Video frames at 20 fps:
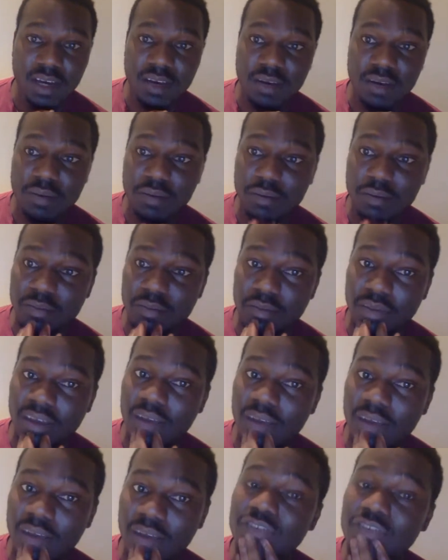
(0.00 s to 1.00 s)

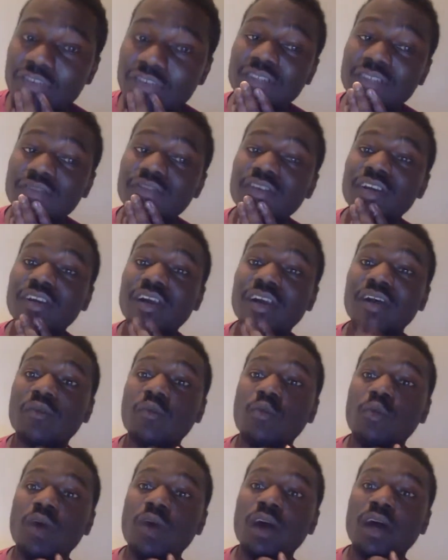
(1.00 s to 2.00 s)
I've been trying to figure
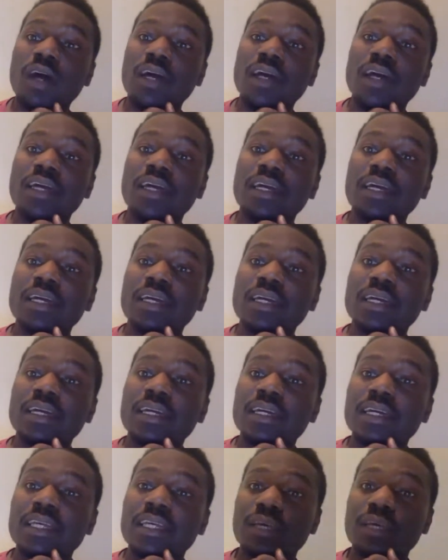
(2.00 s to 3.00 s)
out why
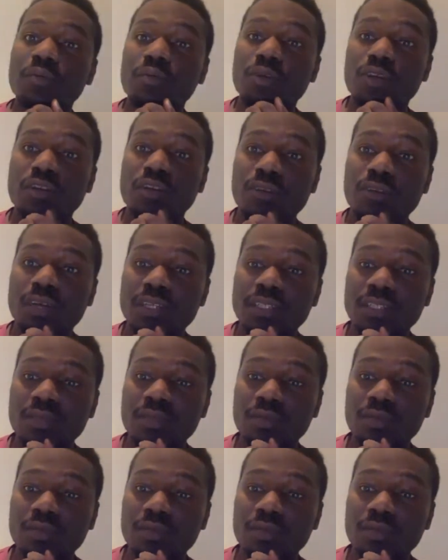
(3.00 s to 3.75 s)
they weren't granted.